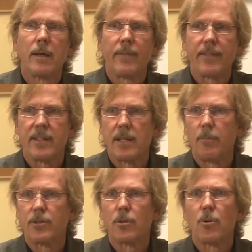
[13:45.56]
that the
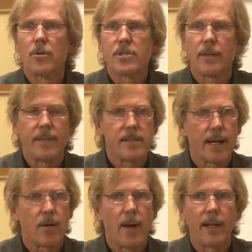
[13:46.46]
double doors of the
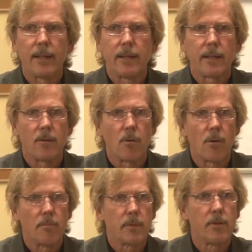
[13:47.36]
psychoanalytic
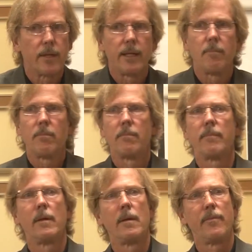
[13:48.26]
or Jungian
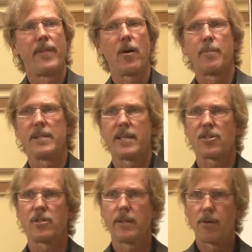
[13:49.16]
therapy
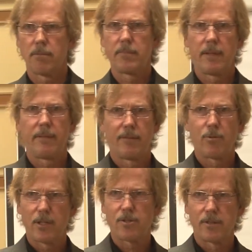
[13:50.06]
session, they're in
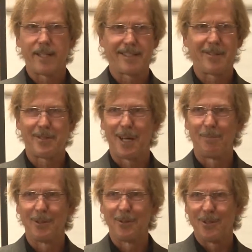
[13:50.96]
traditional sense, they're
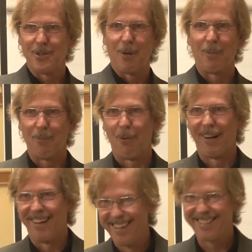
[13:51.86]
double doors. You open
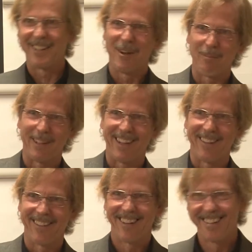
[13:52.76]
one, then you open the
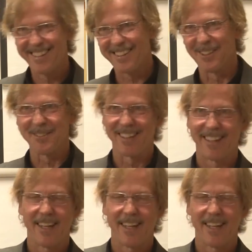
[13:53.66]
other, close them.